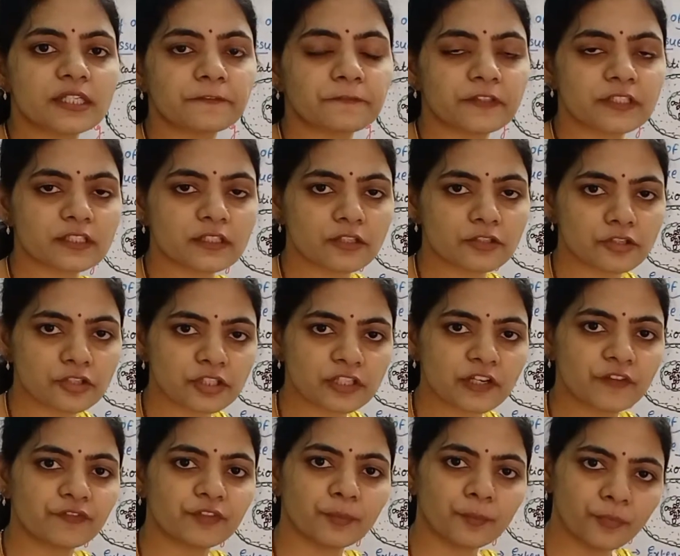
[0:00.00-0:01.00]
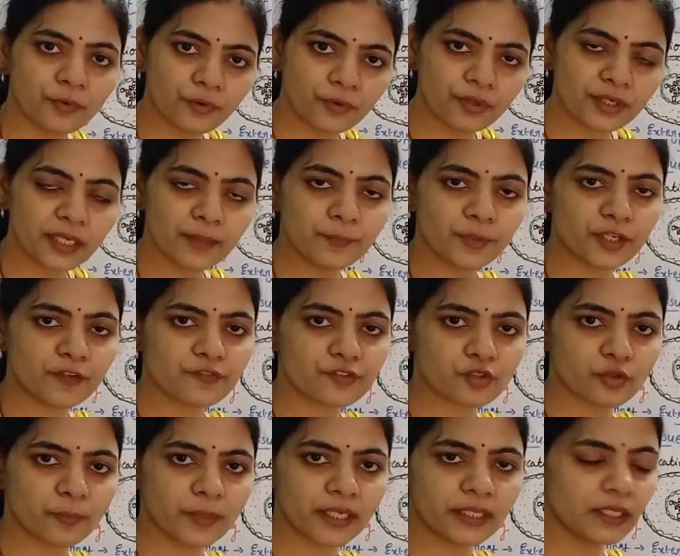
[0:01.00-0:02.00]
surface consists of the more number of
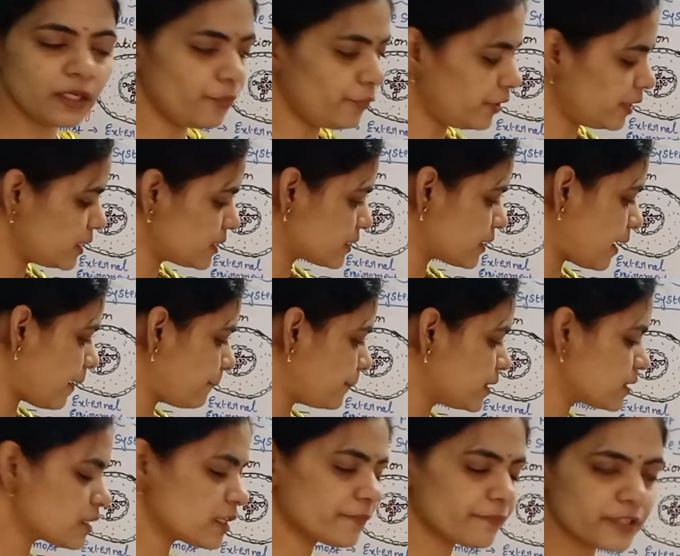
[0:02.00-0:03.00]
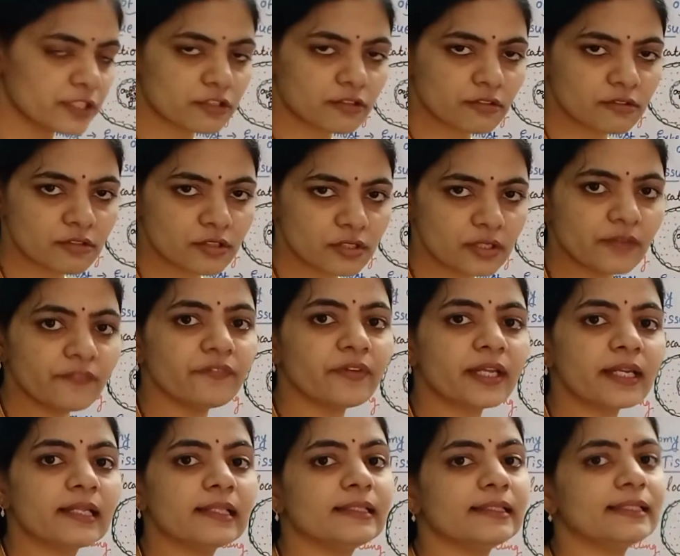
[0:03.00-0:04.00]
stomata, whereas the upper surface consists of
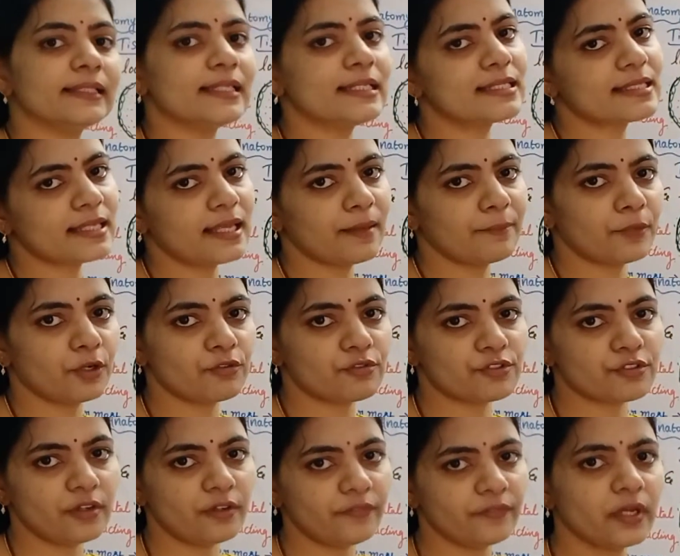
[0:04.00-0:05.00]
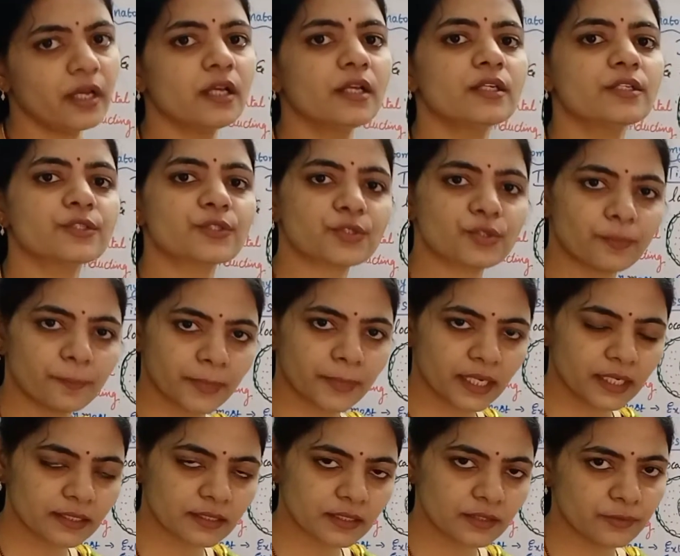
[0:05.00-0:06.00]
very less amount of
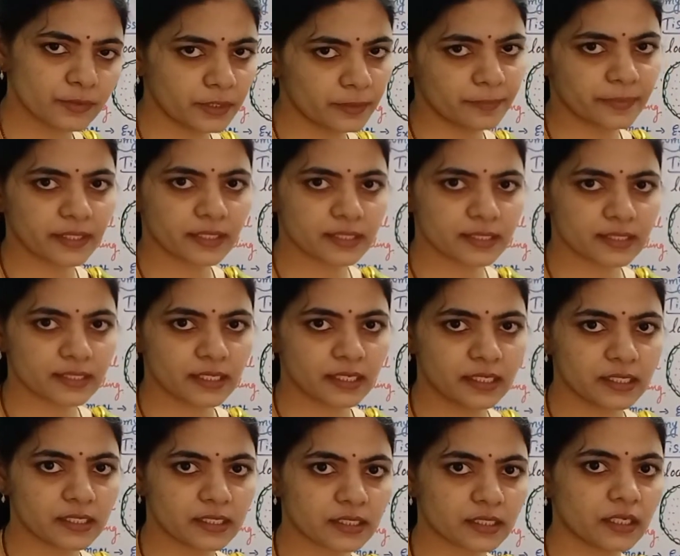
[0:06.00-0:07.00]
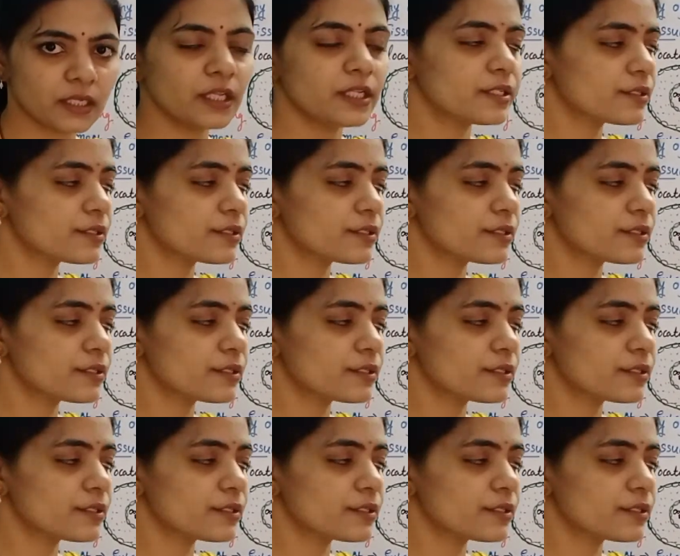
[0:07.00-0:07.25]
stomata were present.